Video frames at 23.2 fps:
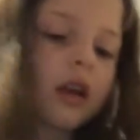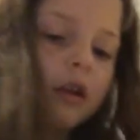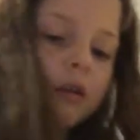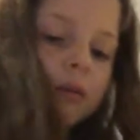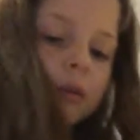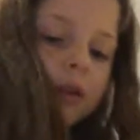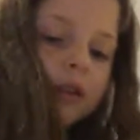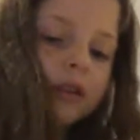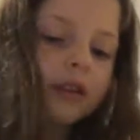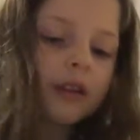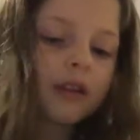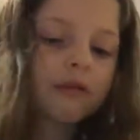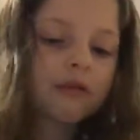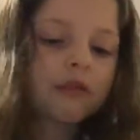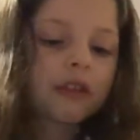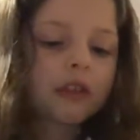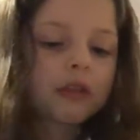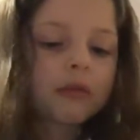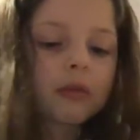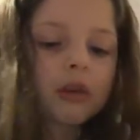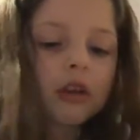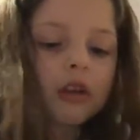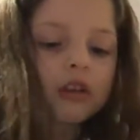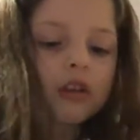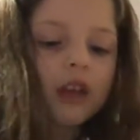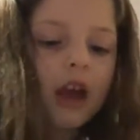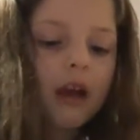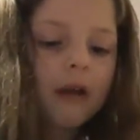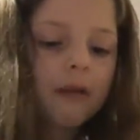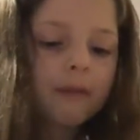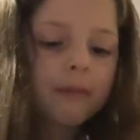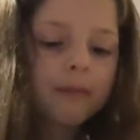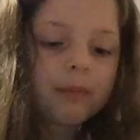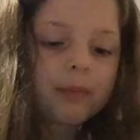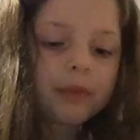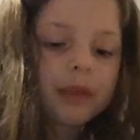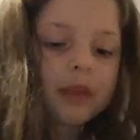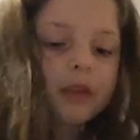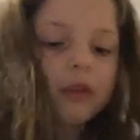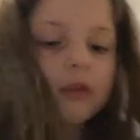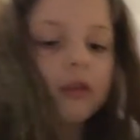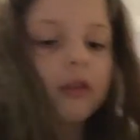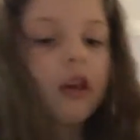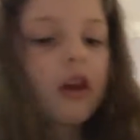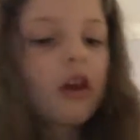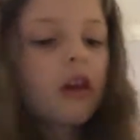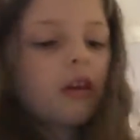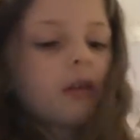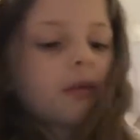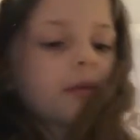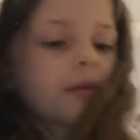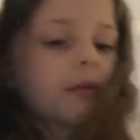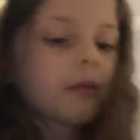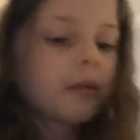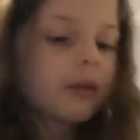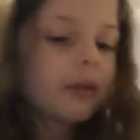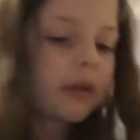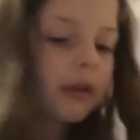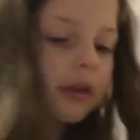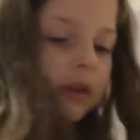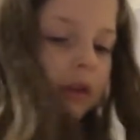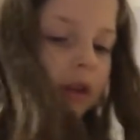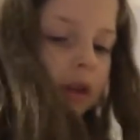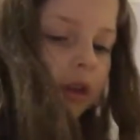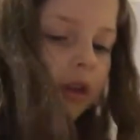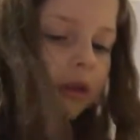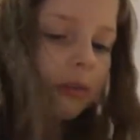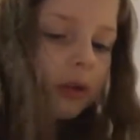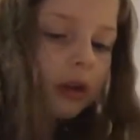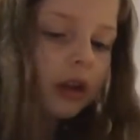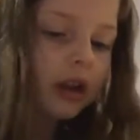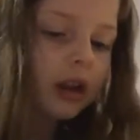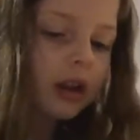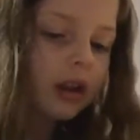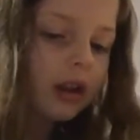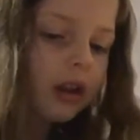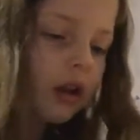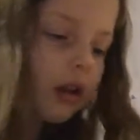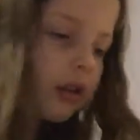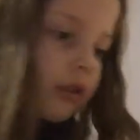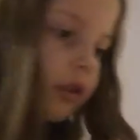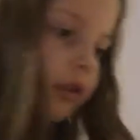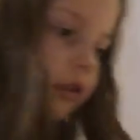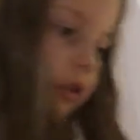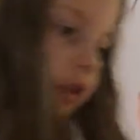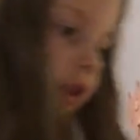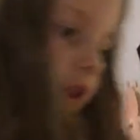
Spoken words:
I want to see if this works out or not. We're going to also